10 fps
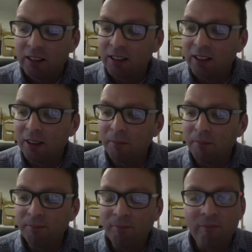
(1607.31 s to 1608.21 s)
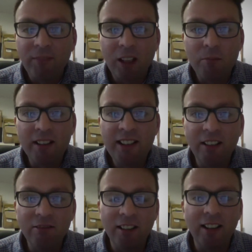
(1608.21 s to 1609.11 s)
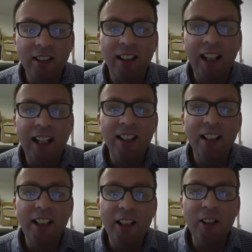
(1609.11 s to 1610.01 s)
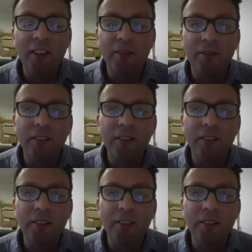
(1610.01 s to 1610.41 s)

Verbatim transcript: Um, my children are like Hitler youth of